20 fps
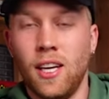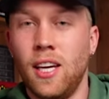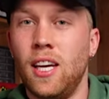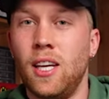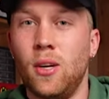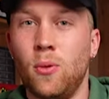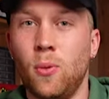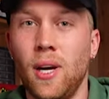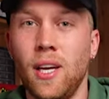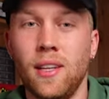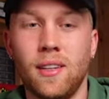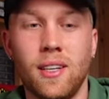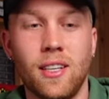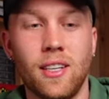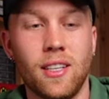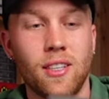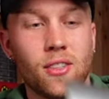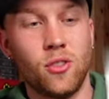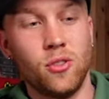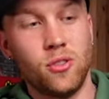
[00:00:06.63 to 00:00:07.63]
in a way
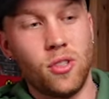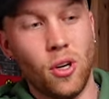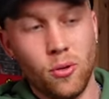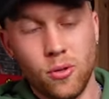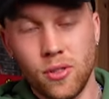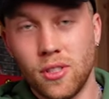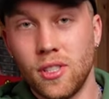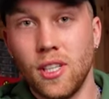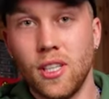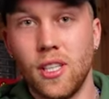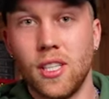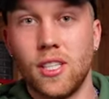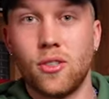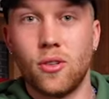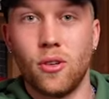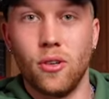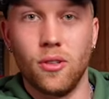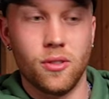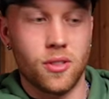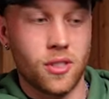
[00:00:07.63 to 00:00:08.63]
that you don't see the
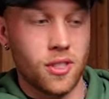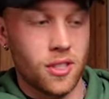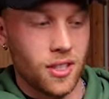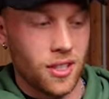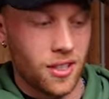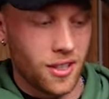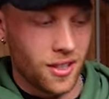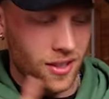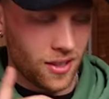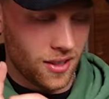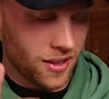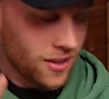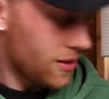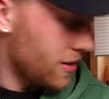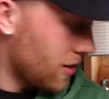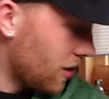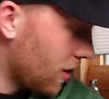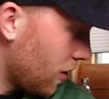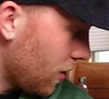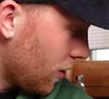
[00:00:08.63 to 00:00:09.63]
screws.
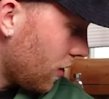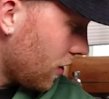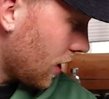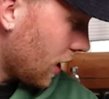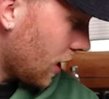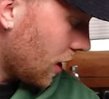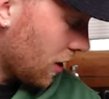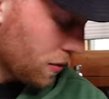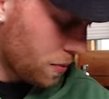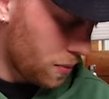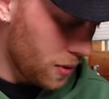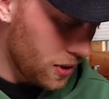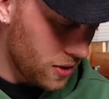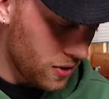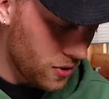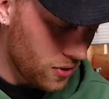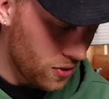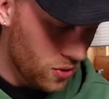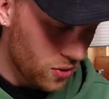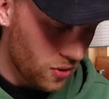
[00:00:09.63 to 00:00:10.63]
So I've
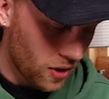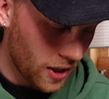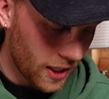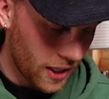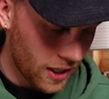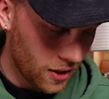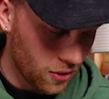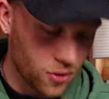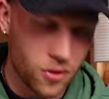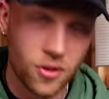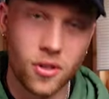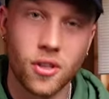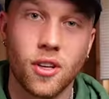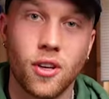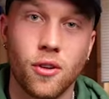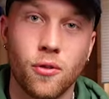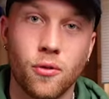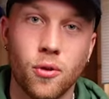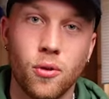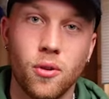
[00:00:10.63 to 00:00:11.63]
been trying out
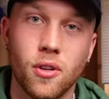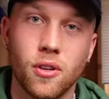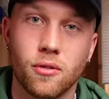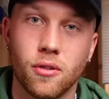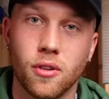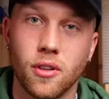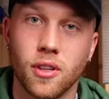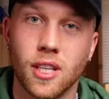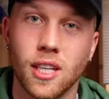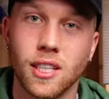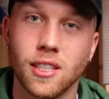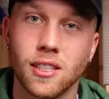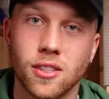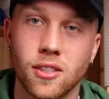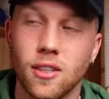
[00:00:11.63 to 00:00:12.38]
a few different things